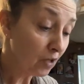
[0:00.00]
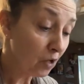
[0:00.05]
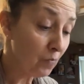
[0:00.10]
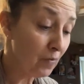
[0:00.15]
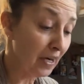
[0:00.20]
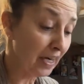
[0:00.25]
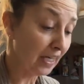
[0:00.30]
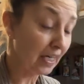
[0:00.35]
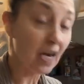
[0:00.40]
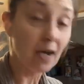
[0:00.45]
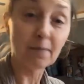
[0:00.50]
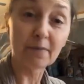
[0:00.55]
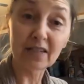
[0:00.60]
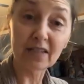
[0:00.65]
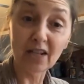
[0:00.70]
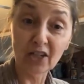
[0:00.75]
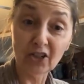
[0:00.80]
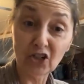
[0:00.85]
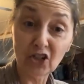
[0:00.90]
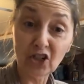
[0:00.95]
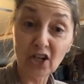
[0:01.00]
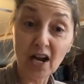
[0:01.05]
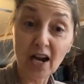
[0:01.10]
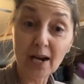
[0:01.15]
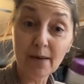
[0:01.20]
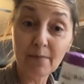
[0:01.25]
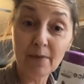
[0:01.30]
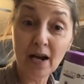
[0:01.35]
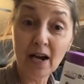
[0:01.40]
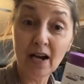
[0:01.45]
when it comes
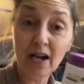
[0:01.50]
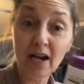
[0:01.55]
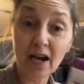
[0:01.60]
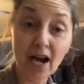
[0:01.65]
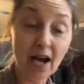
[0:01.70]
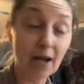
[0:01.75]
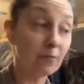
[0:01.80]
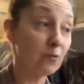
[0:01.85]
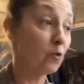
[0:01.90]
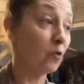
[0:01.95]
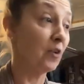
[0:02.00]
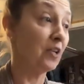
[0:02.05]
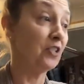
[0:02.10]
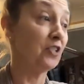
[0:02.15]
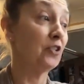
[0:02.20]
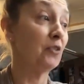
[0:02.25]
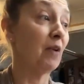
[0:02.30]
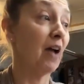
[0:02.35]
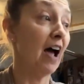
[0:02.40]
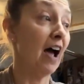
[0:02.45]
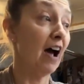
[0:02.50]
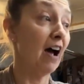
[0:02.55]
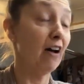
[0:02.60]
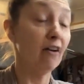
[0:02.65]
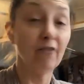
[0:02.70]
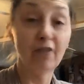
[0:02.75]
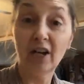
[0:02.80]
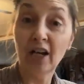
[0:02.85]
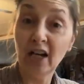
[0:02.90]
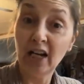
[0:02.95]
lunchtime, I'm going to
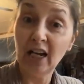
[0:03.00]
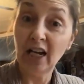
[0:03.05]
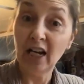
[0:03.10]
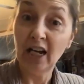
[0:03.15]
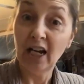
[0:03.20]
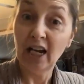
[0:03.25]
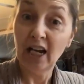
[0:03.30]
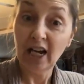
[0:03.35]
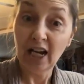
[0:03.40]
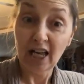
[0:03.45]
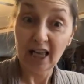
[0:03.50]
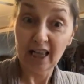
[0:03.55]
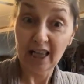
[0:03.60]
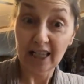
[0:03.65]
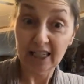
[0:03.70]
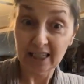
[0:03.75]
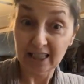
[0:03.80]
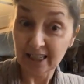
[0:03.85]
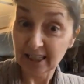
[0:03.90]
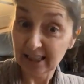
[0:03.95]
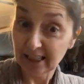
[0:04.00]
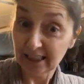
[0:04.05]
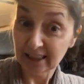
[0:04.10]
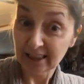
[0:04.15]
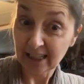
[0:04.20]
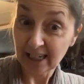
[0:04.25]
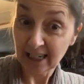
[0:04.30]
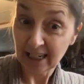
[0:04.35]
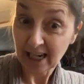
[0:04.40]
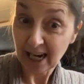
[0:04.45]
have this little
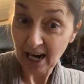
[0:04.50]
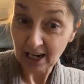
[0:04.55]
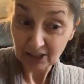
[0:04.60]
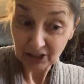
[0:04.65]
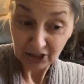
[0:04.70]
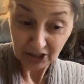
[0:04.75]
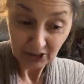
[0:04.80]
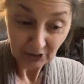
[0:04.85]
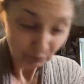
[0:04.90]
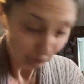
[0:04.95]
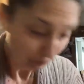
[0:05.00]
concoction.